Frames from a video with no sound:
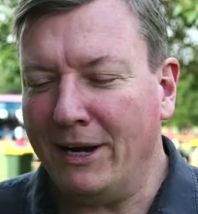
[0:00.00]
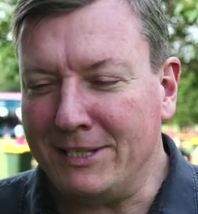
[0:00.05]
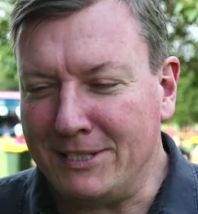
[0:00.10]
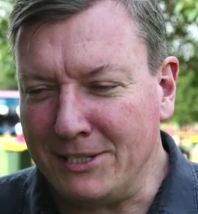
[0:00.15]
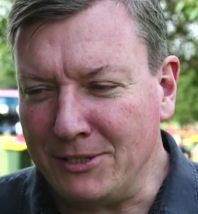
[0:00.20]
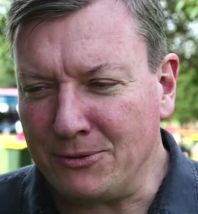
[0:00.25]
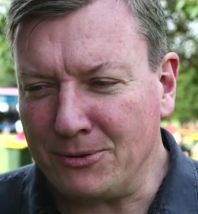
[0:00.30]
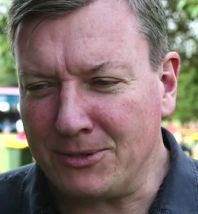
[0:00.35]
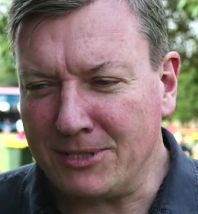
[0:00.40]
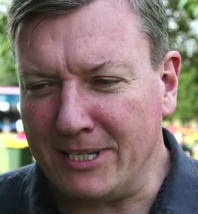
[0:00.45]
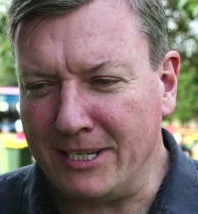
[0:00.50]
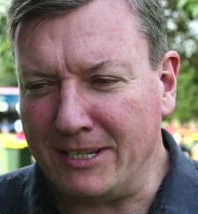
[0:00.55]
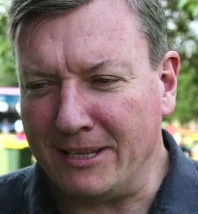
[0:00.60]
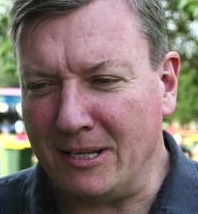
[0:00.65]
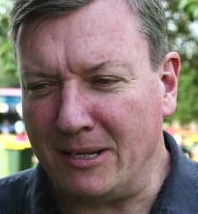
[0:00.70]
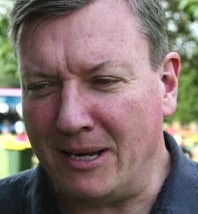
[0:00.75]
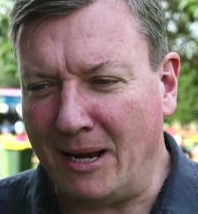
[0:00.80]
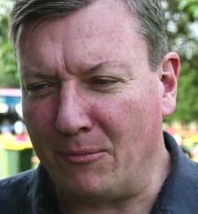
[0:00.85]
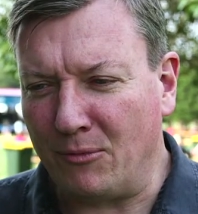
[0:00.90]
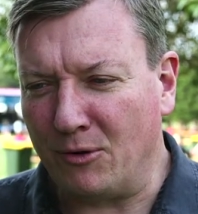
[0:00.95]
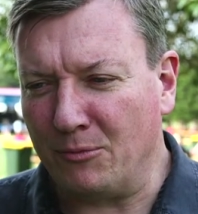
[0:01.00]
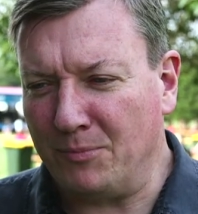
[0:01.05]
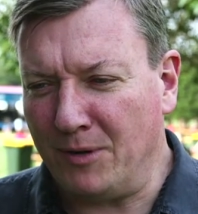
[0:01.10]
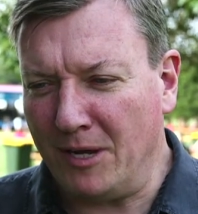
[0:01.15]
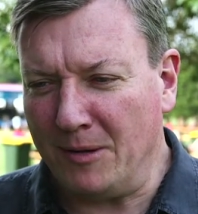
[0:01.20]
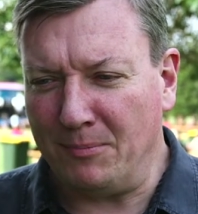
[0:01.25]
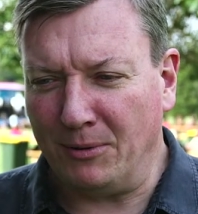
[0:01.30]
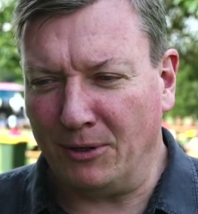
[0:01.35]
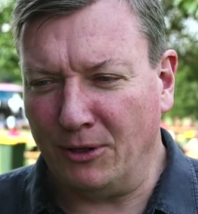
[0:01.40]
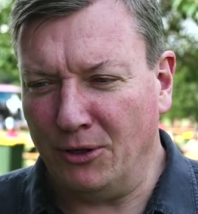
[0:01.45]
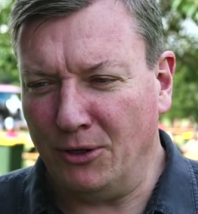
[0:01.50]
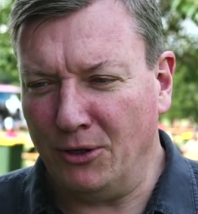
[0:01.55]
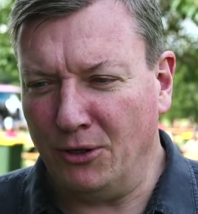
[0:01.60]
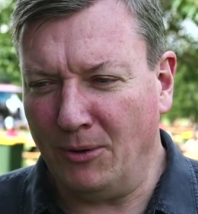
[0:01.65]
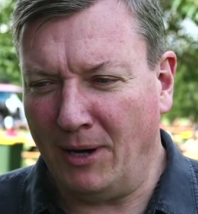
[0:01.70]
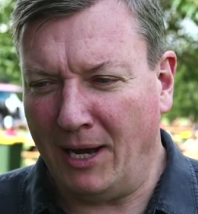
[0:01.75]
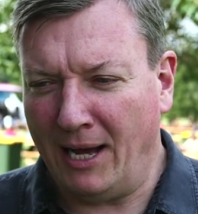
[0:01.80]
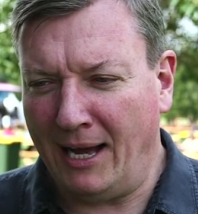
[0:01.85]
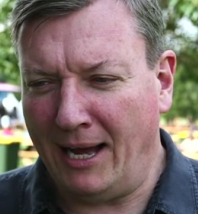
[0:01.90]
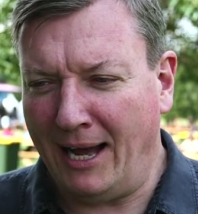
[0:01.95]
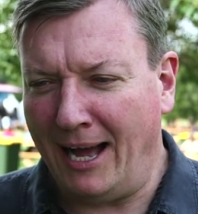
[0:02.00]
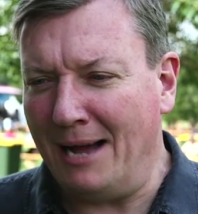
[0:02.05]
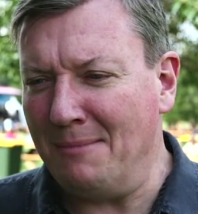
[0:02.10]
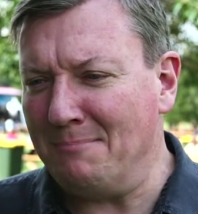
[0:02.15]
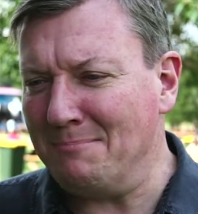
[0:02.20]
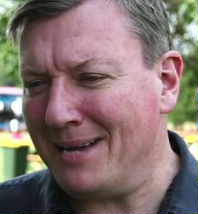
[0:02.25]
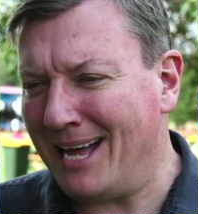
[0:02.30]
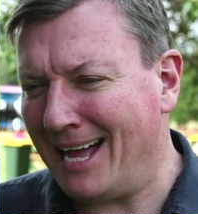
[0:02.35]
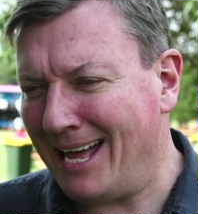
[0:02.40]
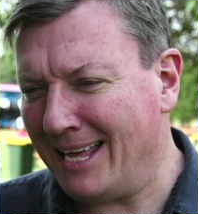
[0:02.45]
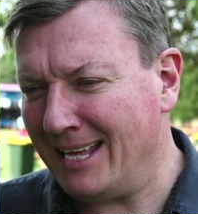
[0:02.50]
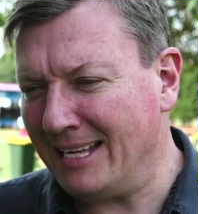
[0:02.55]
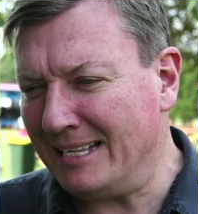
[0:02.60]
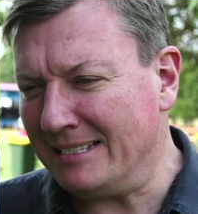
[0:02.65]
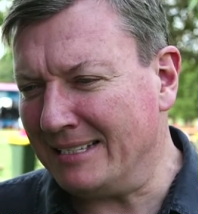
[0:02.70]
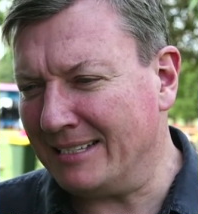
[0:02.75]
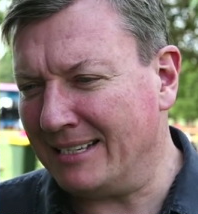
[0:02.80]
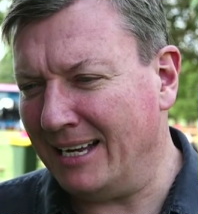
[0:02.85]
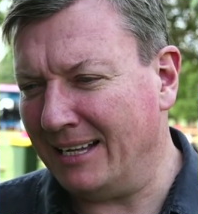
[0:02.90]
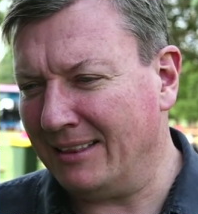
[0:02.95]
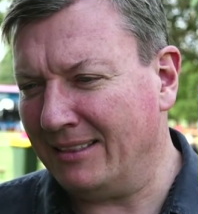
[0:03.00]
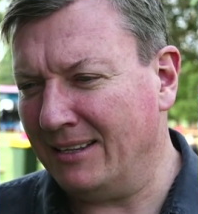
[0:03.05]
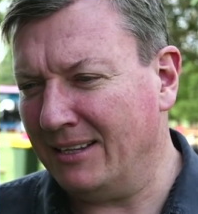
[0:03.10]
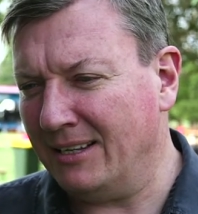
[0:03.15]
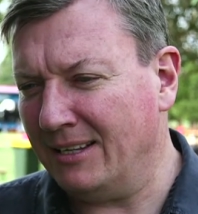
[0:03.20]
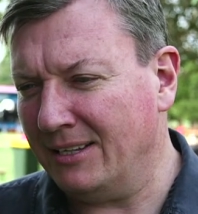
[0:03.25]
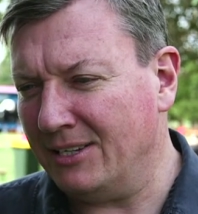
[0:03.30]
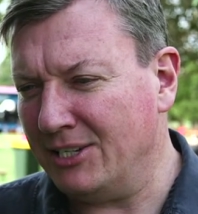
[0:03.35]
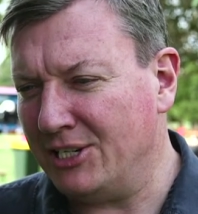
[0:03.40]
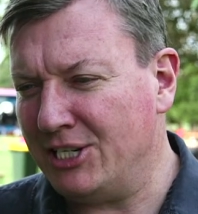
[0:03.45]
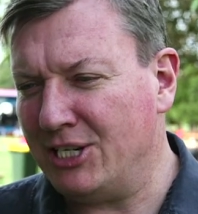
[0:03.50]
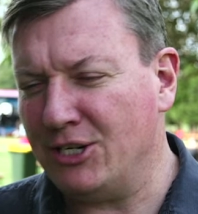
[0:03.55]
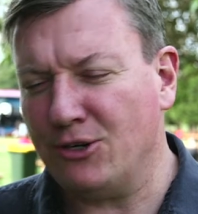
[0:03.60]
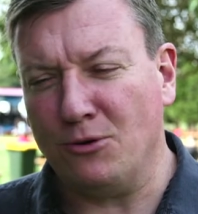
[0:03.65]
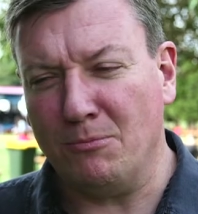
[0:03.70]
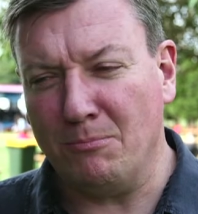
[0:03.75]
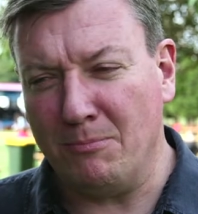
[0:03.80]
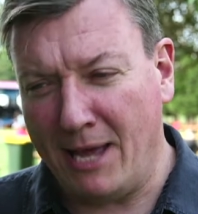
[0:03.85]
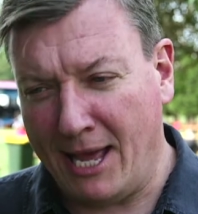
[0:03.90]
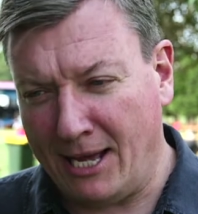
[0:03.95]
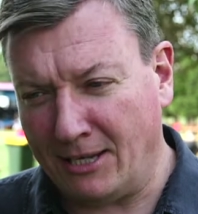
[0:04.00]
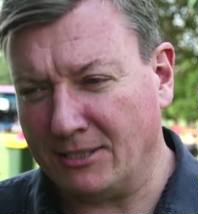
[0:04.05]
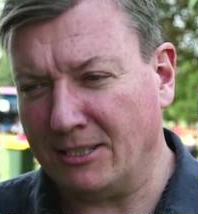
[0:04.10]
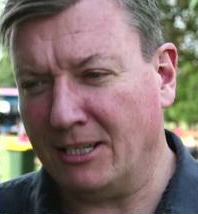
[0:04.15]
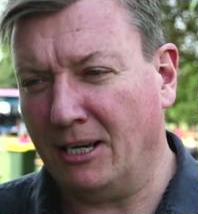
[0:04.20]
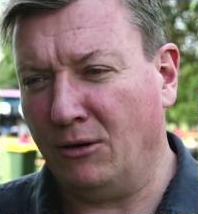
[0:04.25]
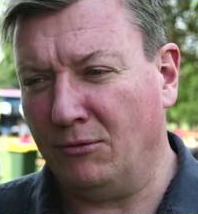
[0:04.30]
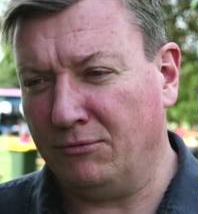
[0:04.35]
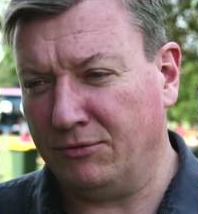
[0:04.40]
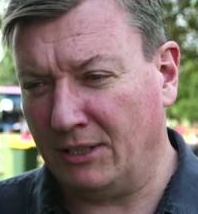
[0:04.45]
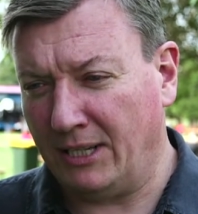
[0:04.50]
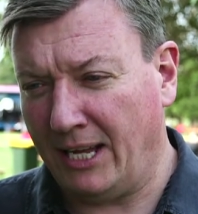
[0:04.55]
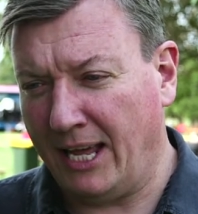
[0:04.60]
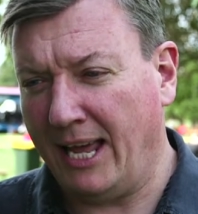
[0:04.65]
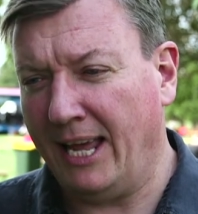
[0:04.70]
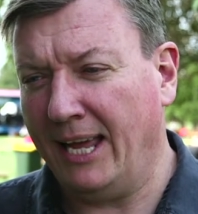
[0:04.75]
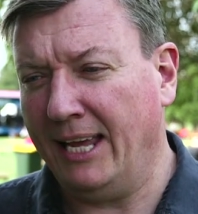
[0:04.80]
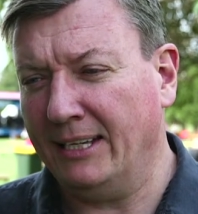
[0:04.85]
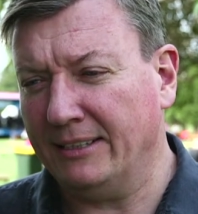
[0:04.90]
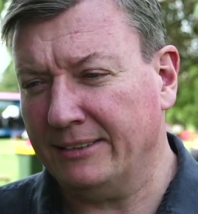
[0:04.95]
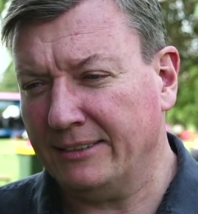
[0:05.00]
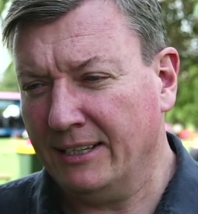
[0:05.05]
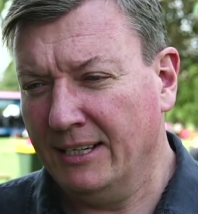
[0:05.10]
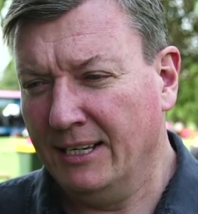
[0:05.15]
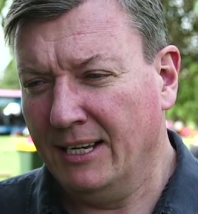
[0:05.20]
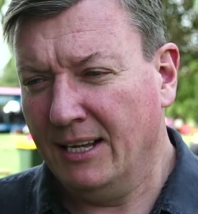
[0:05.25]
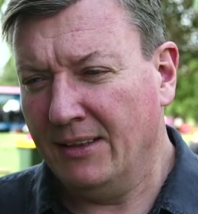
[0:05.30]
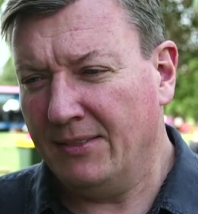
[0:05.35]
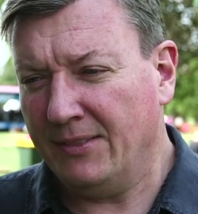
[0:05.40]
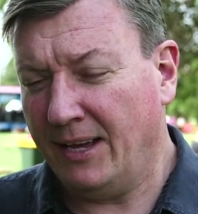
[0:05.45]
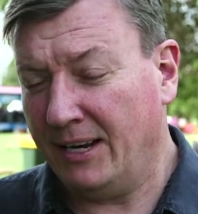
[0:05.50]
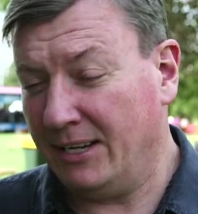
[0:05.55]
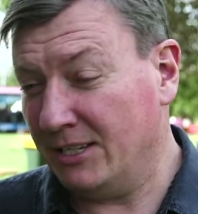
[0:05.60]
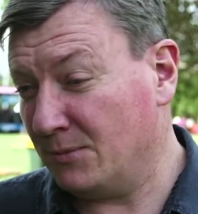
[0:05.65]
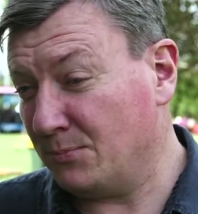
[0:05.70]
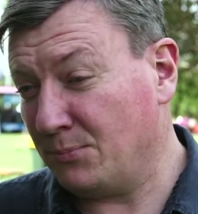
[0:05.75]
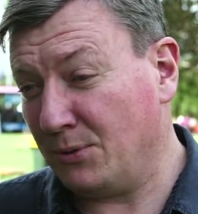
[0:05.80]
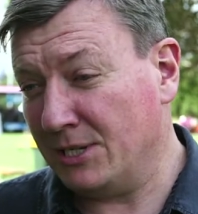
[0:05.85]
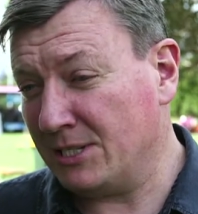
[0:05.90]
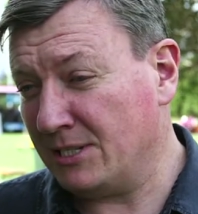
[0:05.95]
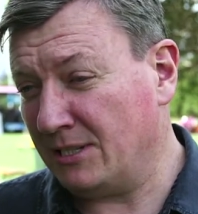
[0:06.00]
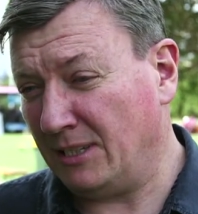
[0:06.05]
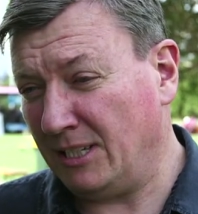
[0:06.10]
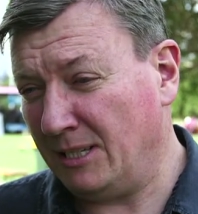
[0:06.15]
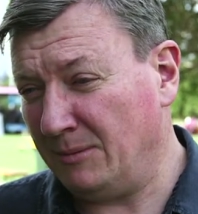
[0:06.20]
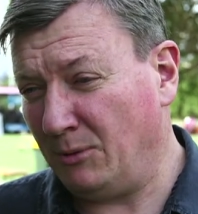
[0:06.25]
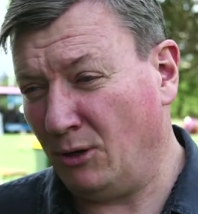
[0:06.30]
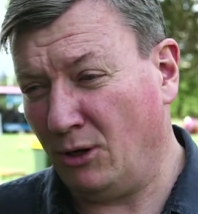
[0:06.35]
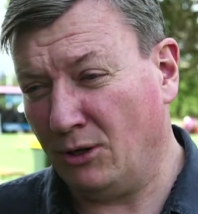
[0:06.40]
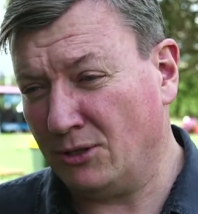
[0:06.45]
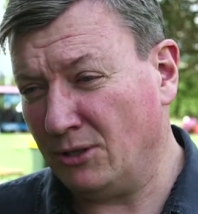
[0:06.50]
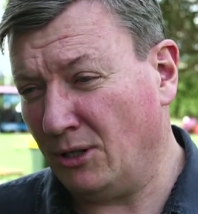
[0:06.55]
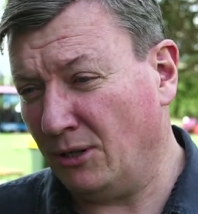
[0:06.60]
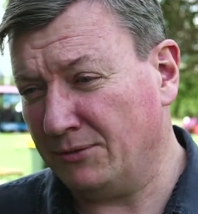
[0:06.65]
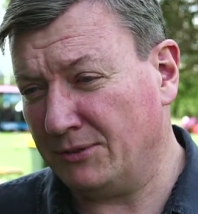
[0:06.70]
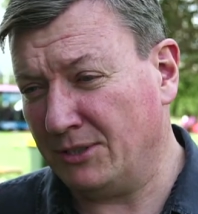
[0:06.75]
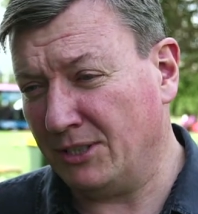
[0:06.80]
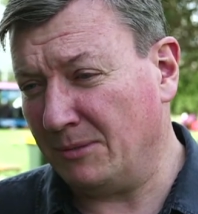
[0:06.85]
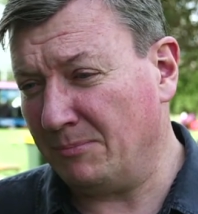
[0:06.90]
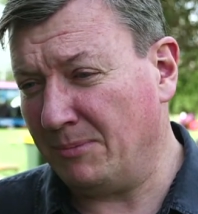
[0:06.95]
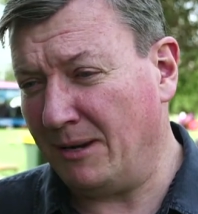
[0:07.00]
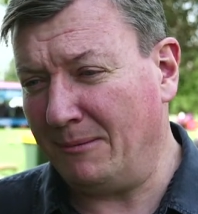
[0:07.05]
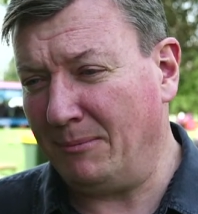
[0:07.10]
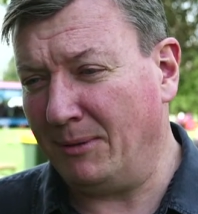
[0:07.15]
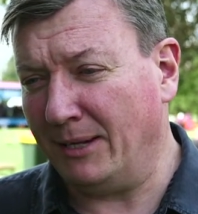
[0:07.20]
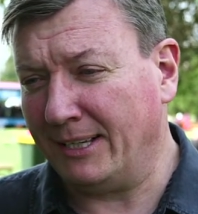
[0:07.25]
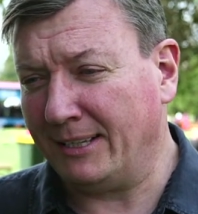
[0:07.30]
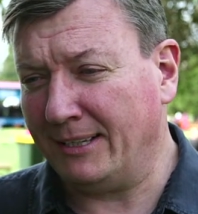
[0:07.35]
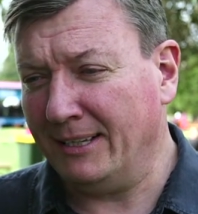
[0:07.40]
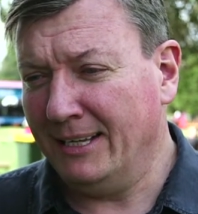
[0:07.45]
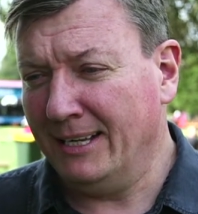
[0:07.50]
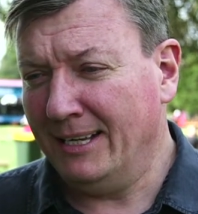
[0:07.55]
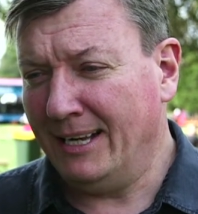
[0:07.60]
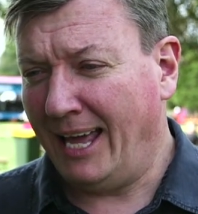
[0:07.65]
it's interesting the number of people who are amazed at the sheer amount of land that is presently blocked off to the public,